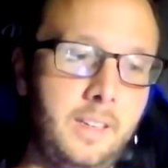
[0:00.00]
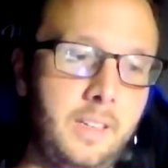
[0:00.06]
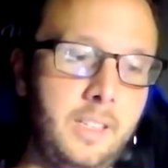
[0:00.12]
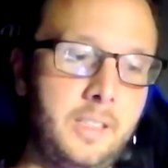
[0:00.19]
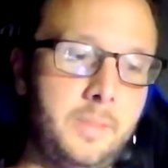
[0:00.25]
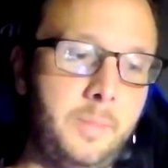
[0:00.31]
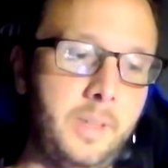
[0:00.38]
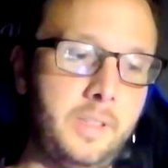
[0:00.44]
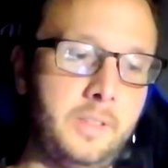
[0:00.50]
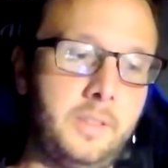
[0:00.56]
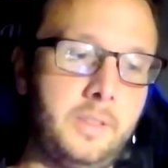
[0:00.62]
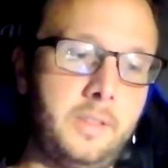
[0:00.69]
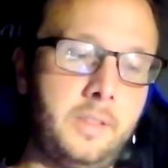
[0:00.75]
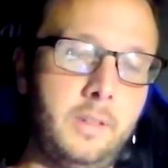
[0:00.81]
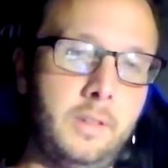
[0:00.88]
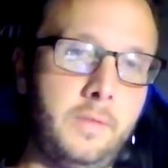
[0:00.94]
It's been
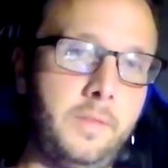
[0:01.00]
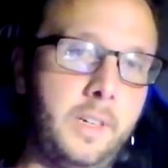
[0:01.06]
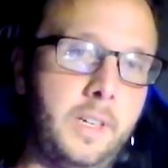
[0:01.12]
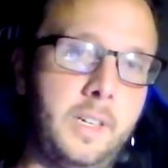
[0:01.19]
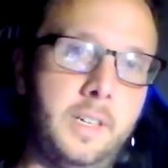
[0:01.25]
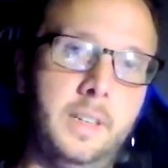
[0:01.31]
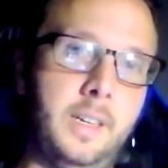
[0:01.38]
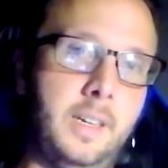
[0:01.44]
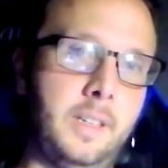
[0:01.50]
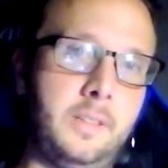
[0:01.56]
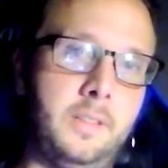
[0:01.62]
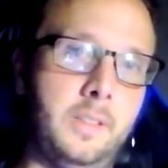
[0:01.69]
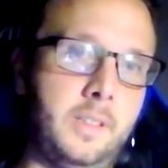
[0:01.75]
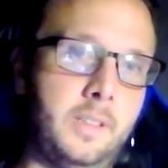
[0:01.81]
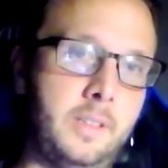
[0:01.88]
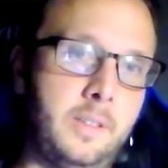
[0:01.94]
so freaking
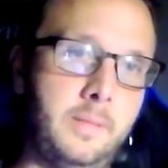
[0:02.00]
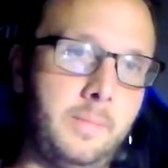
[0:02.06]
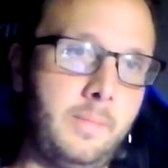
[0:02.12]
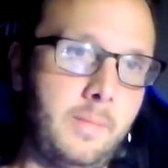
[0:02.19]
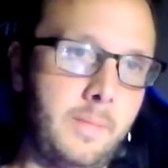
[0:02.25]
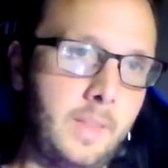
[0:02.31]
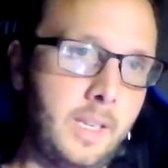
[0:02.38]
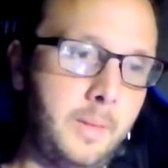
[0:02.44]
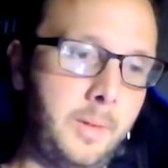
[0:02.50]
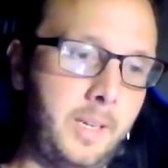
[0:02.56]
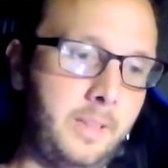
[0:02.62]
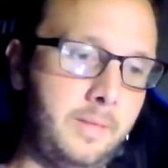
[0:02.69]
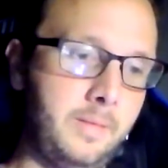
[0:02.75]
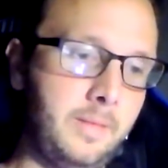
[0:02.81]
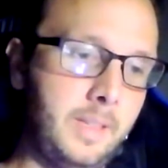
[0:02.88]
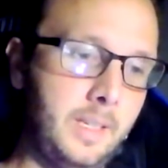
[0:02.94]
hectic. I
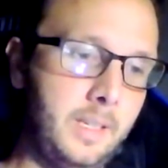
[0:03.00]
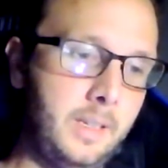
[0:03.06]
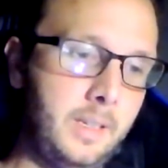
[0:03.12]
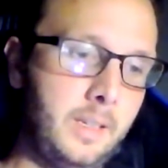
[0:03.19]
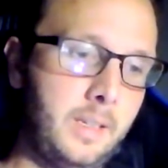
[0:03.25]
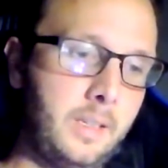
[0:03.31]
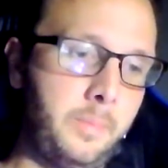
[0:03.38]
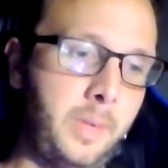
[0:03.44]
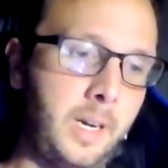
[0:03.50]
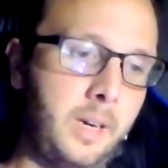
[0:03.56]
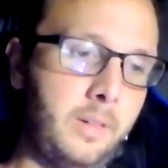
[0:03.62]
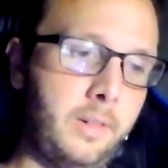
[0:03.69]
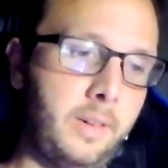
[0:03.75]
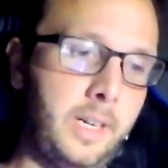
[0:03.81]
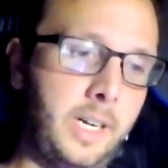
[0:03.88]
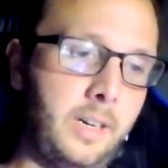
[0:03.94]
mean, the
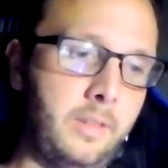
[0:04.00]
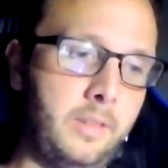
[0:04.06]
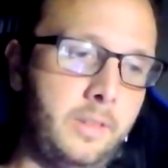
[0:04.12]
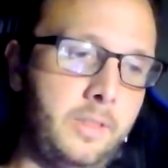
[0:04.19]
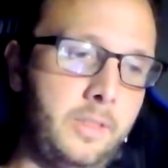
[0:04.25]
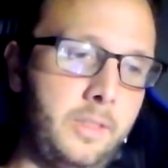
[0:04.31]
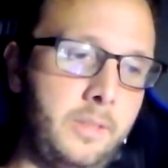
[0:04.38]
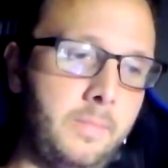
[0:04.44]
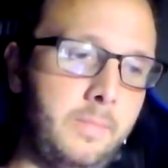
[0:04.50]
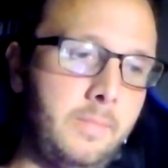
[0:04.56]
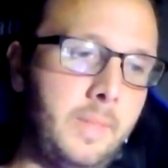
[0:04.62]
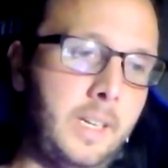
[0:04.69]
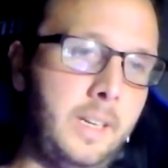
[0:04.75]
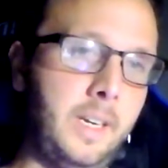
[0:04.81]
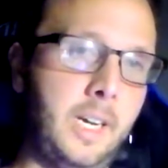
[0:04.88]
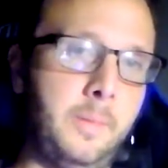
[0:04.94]
power outage
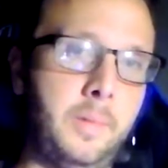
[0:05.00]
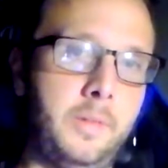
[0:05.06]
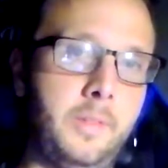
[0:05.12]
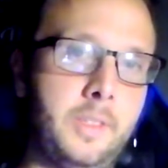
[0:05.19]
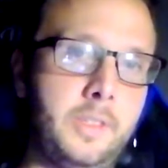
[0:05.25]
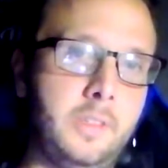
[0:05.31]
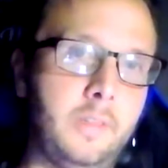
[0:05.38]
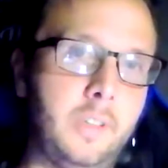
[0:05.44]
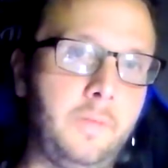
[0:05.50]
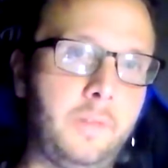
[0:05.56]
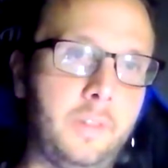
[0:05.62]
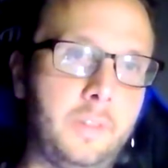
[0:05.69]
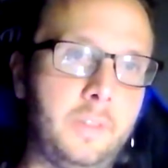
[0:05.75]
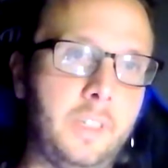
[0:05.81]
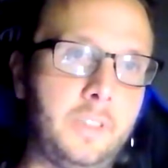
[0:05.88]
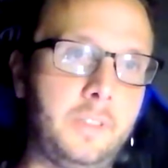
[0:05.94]
that happened recently
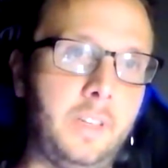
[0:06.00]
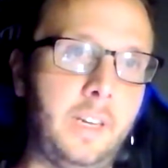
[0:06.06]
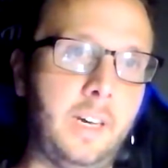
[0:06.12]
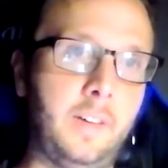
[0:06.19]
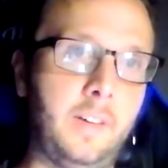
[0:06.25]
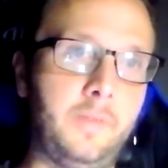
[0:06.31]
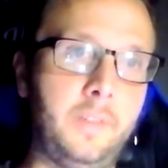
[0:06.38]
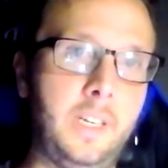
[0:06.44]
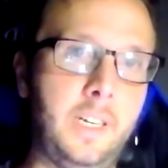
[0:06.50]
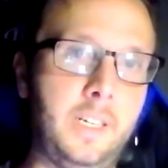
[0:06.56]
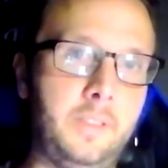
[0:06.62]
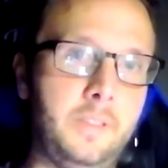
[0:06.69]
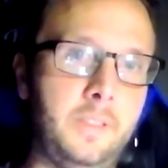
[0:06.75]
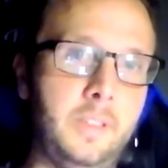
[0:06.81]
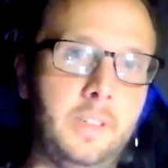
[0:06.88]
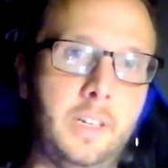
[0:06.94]
for 6.5
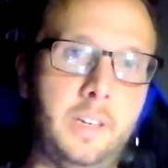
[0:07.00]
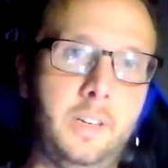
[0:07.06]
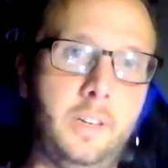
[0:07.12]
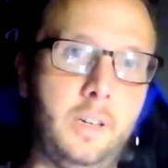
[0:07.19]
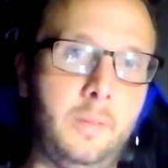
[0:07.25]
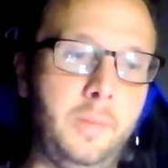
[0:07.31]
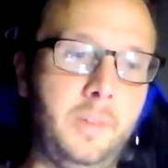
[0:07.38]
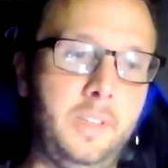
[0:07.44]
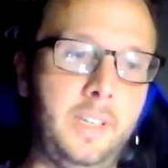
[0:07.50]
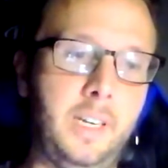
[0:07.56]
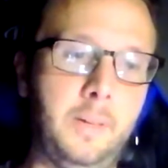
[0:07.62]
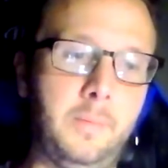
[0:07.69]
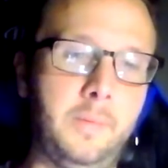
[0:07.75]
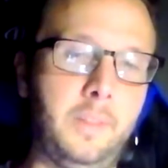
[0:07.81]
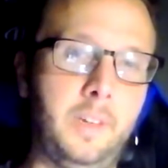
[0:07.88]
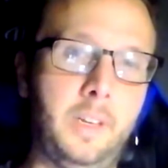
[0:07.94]
days did not help a
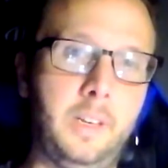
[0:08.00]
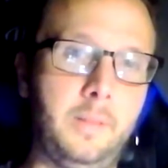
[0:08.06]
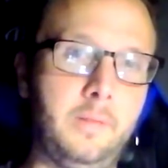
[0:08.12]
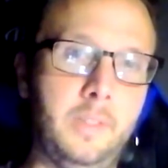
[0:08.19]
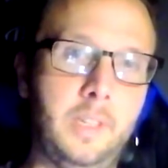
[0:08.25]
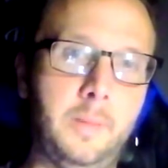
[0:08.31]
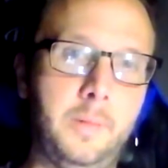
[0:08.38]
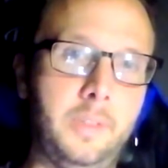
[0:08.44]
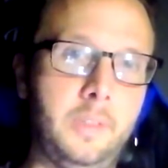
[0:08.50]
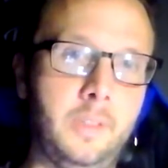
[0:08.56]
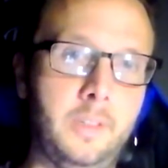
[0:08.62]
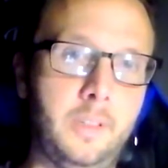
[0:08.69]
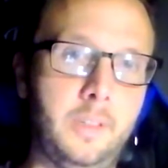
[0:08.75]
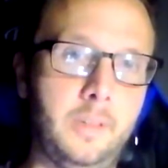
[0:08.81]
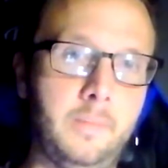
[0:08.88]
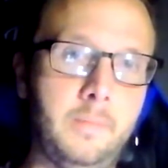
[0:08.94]
damn thing, let me
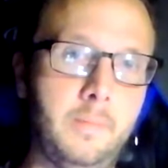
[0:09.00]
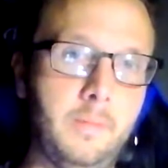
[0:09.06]
tell you.